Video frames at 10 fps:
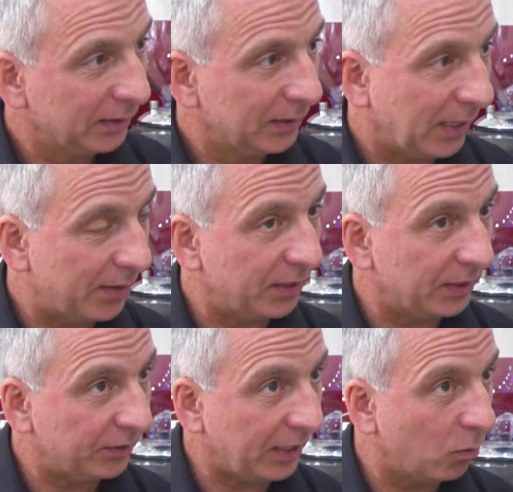And then the
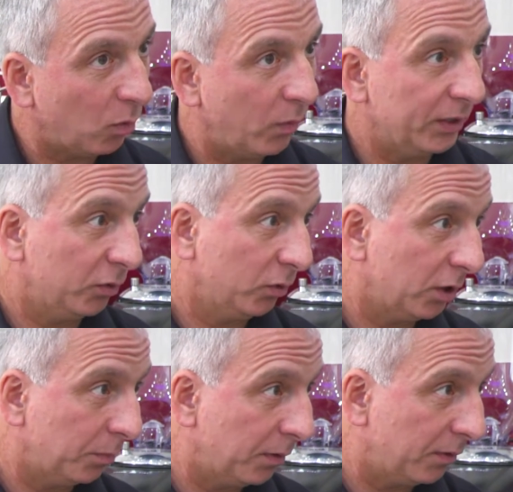second one went to a
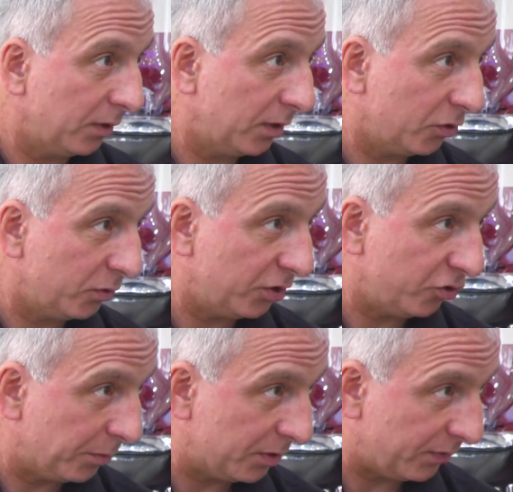couple of, to a
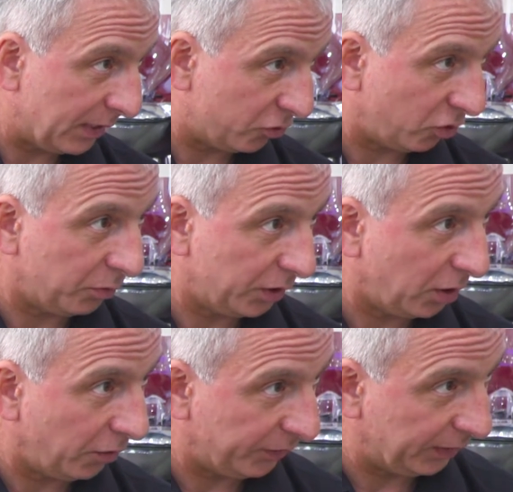distributor of ours, Shropshire
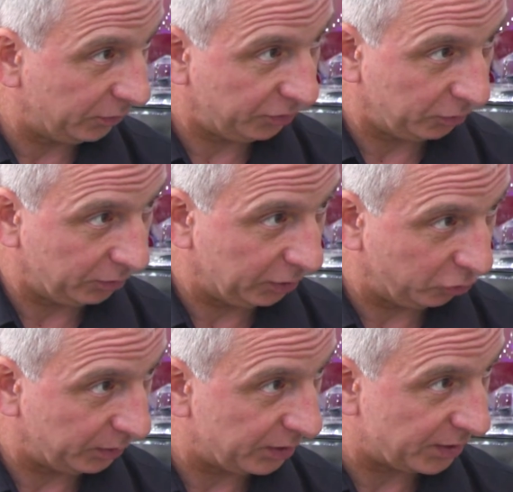Coffee, who still deals
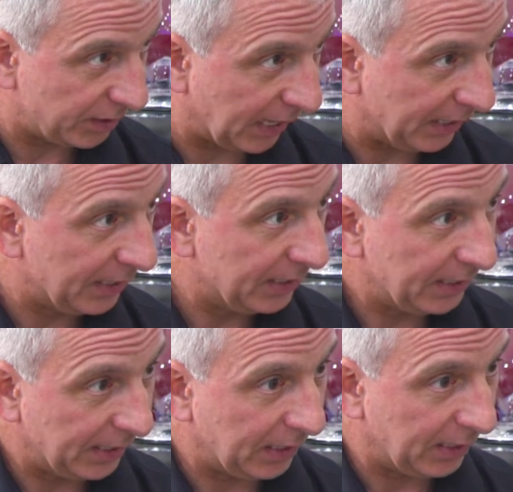with us today.
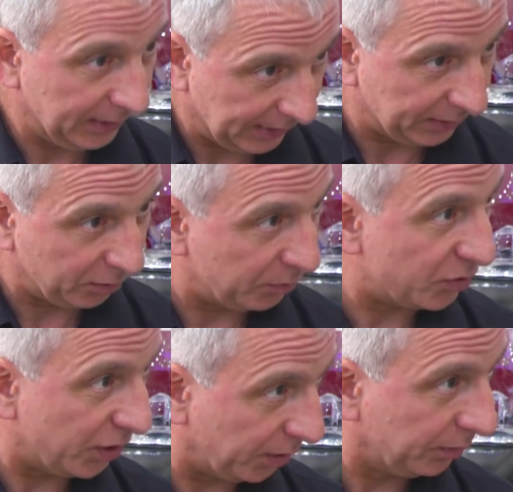And he had number
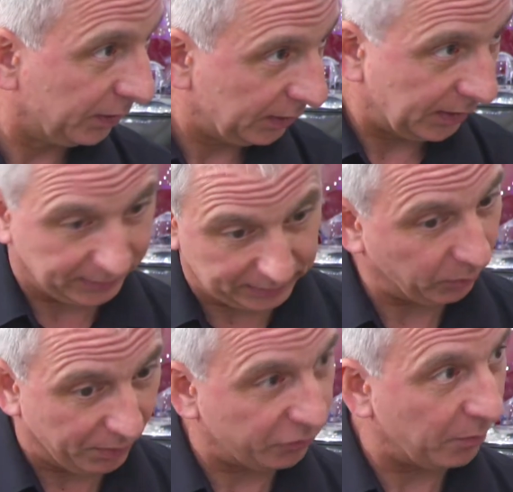2, and then it
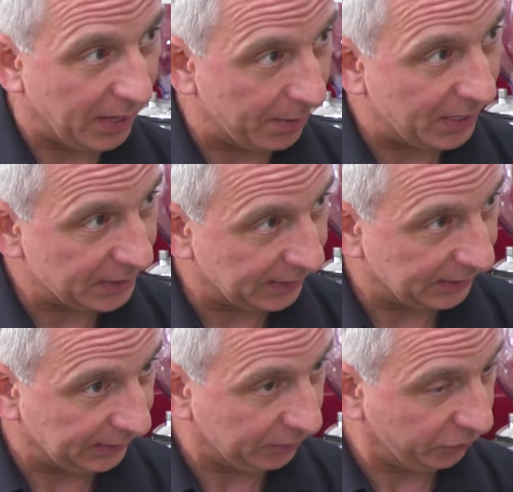went from there basically.
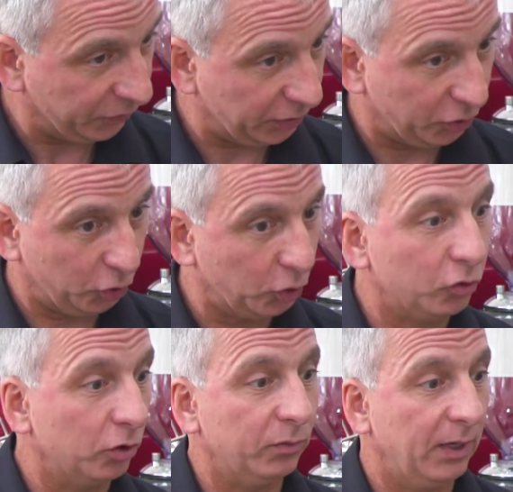And the first 2
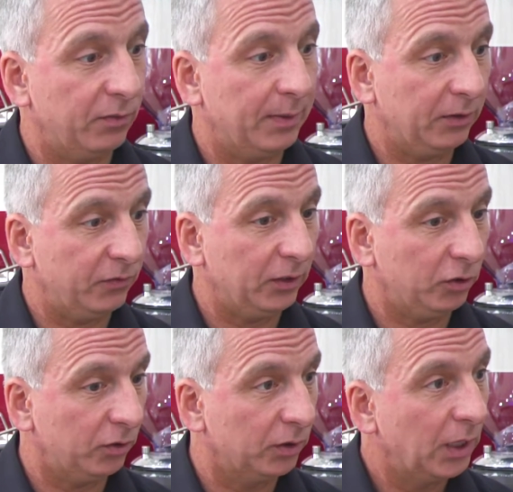group we ever
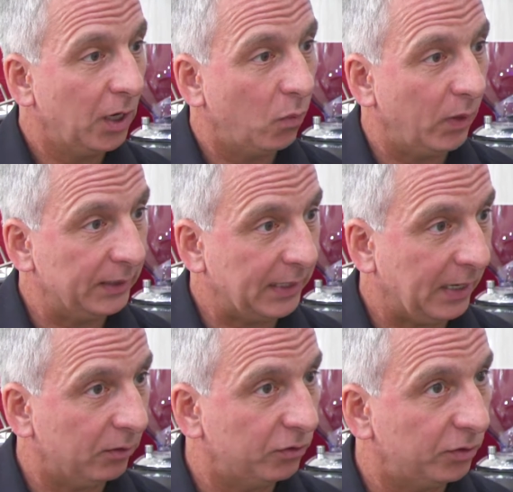manufactured went
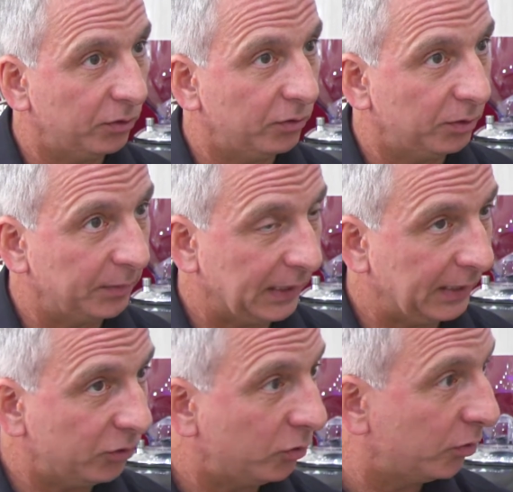out to the Middle
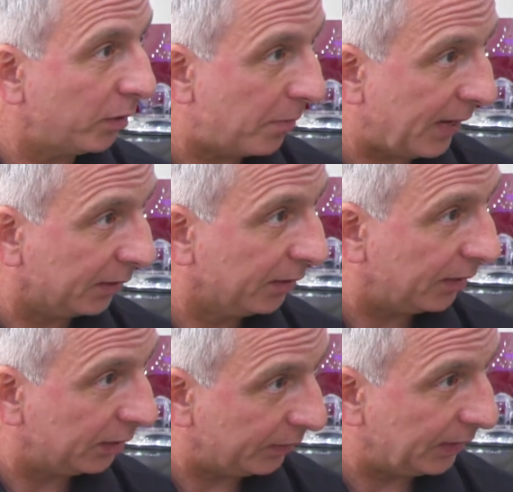East, to Oman.
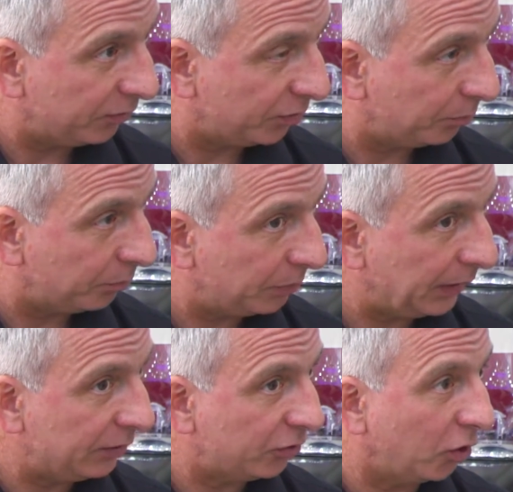They went into
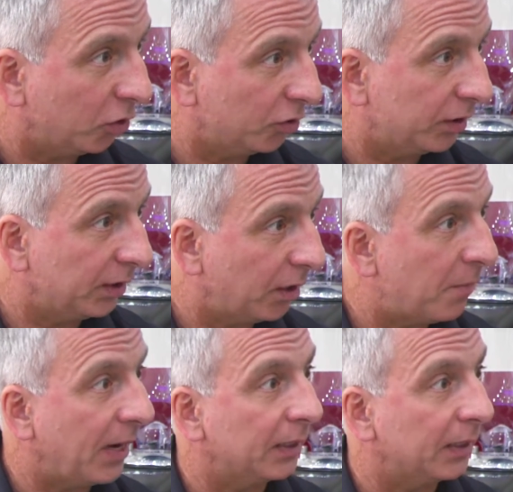Pizza Hut in Oman.